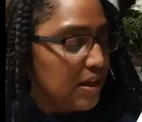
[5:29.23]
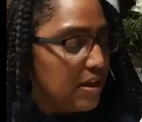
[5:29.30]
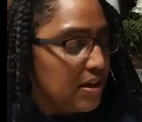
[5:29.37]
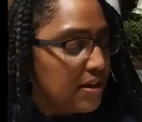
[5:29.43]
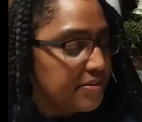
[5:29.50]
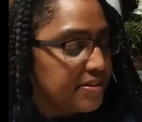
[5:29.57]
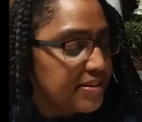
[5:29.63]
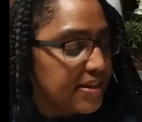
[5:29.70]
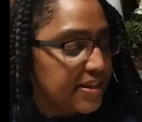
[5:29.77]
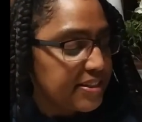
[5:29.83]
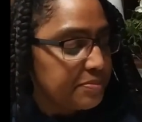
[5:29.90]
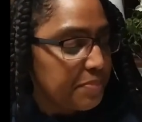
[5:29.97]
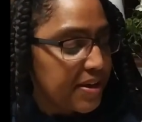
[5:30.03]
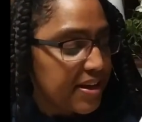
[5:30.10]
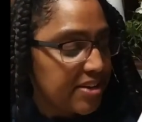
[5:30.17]
On the next
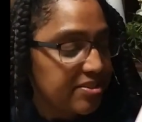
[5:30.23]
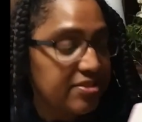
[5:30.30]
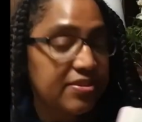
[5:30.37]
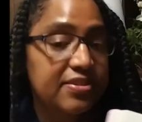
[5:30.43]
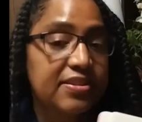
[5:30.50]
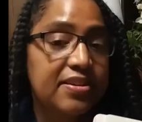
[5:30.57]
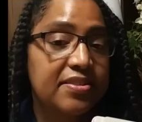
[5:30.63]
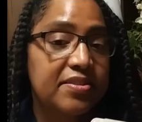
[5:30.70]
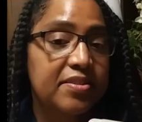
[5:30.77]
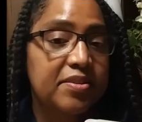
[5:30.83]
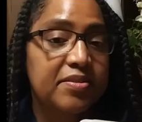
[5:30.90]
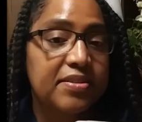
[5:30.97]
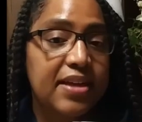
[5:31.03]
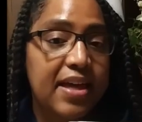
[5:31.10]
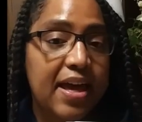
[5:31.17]
page is another
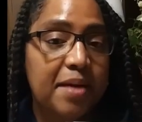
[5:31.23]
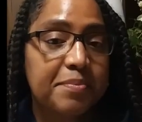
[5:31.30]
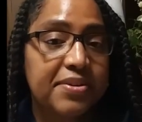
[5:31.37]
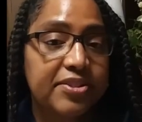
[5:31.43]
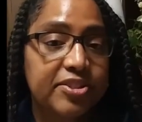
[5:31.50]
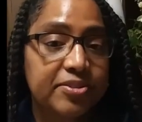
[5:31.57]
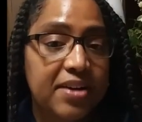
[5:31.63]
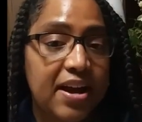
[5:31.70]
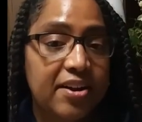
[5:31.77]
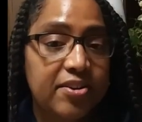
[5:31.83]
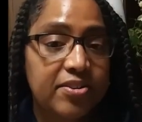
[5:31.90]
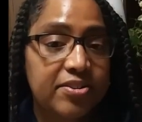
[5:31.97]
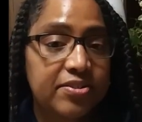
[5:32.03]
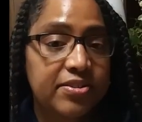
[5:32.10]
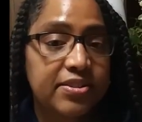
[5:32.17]
habit tracker
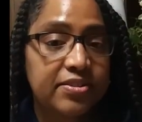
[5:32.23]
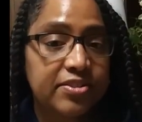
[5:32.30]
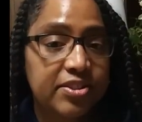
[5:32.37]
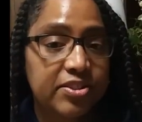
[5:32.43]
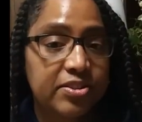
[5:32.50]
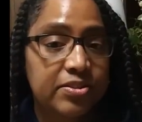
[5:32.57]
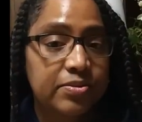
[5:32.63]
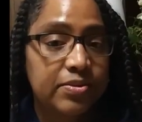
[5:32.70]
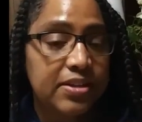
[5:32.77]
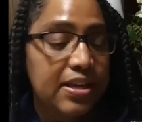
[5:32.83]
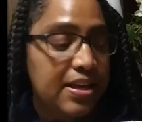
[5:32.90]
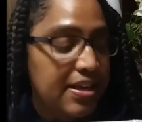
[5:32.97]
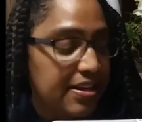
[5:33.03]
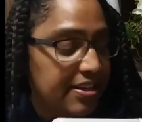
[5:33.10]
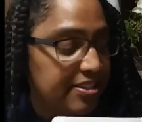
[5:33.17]
you can do.
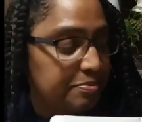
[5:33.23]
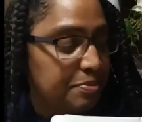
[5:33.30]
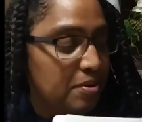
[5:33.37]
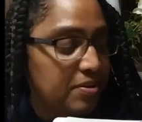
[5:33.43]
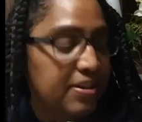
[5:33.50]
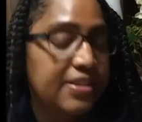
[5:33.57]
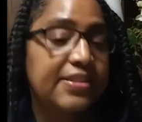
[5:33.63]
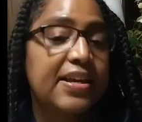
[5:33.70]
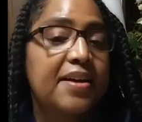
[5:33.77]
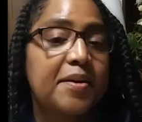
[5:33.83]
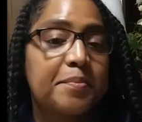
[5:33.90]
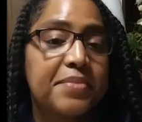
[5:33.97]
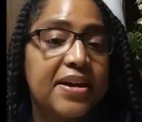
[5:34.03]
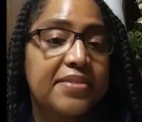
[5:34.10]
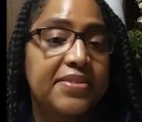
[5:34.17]
It's broken down
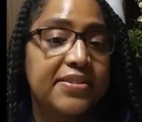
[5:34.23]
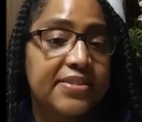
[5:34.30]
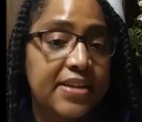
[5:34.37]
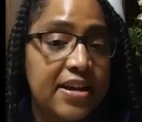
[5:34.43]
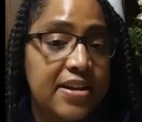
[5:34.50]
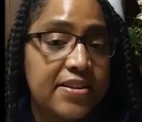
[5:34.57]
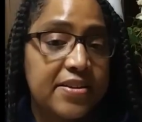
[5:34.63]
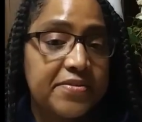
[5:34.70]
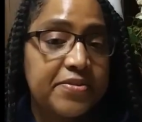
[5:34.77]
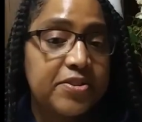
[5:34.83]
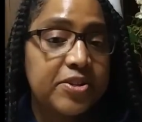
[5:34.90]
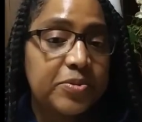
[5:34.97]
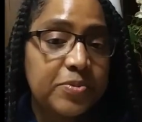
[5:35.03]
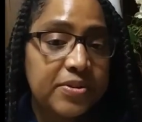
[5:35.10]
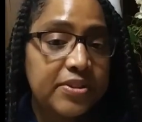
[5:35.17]
by the date if you
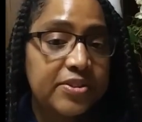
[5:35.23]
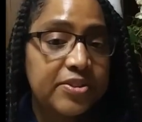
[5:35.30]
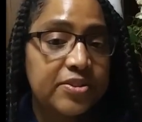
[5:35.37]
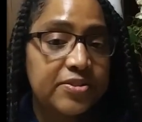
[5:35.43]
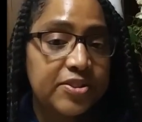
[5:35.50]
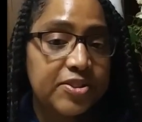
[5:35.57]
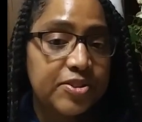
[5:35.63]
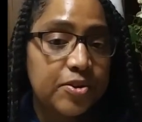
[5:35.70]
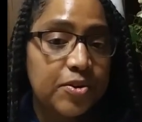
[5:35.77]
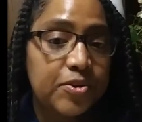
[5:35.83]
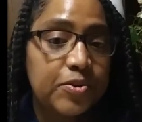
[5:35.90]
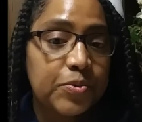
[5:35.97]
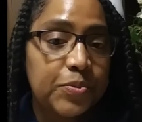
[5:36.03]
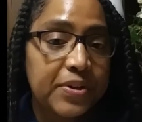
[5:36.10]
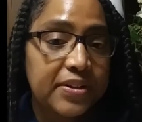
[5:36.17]
don't want to do the
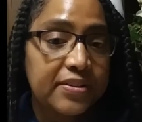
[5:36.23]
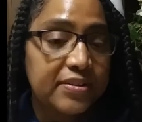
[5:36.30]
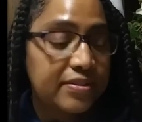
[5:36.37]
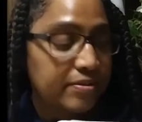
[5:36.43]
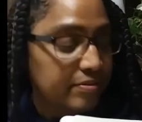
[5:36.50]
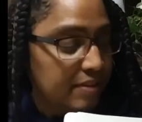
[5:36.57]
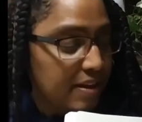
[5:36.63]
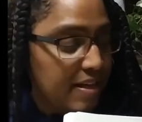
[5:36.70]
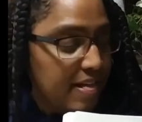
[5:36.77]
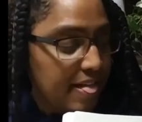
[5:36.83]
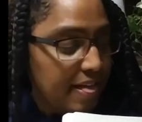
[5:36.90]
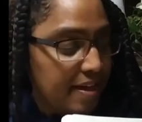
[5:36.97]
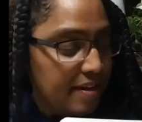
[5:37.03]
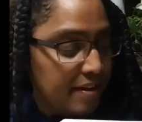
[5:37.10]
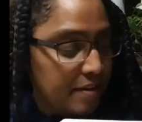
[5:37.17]
circle wheel.
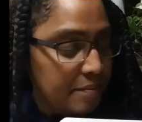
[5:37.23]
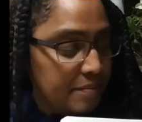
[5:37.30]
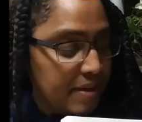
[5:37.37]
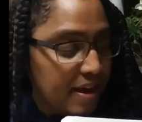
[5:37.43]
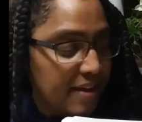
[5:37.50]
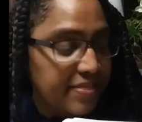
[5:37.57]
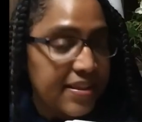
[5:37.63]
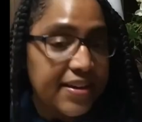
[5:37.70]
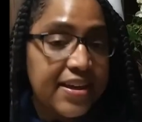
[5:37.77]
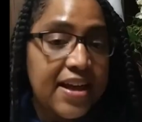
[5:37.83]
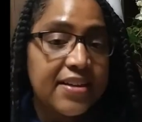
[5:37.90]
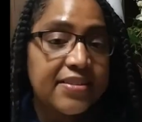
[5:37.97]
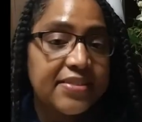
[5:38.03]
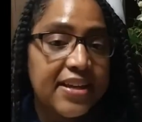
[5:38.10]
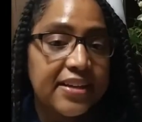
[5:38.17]
I kind
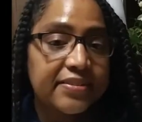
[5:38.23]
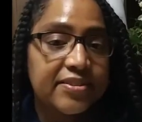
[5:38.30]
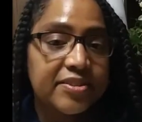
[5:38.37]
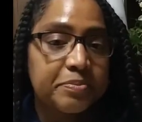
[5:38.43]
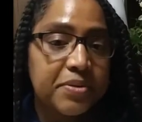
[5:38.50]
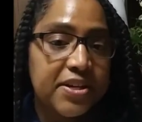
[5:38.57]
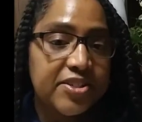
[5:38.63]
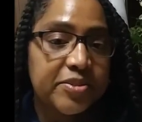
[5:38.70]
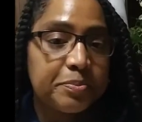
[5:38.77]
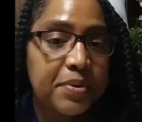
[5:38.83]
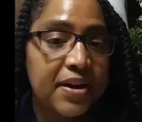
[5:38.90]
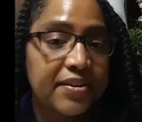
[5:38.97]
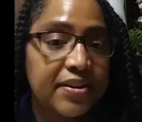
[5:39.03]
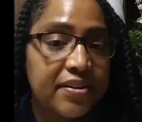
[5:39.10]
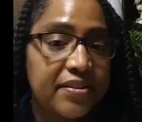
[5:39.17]
of like this page
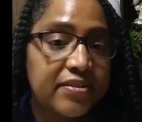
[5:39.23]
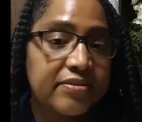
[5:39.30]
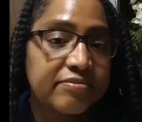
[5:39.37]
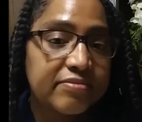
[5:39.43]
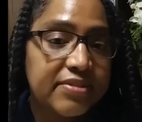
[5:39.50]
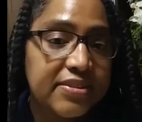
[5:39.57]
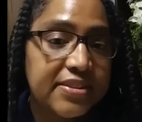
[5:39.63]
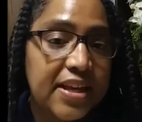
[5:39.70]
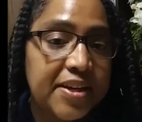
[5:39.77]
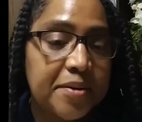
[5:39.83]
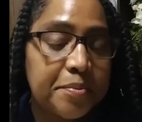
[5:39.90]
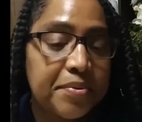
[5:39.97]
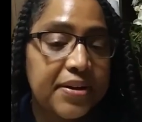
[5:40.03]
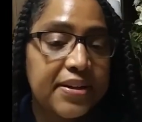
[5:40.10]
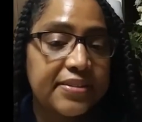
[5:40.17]
better because I can
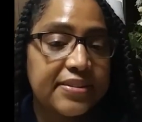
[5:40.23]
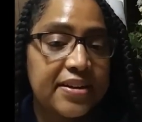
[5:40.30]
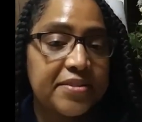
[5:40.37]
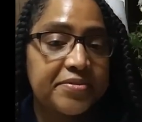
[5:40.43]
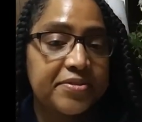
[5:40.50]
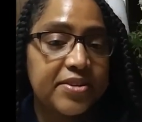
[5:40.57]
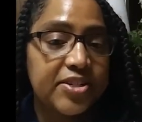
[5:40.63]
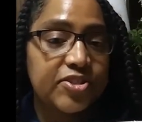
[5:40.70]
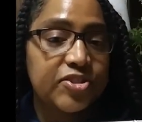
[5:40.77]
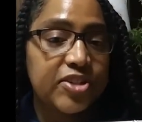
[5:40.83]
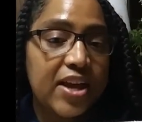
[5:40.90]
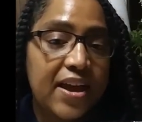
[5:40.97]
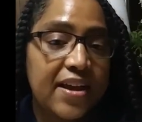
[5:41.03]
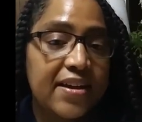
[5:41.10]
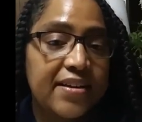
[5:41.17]
break it down for each
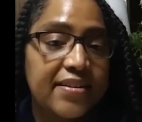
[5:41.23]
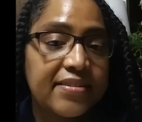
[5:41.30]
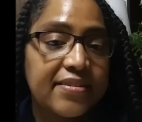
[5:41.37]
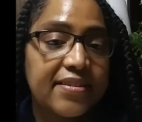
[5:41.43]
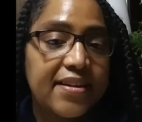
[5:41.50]
day,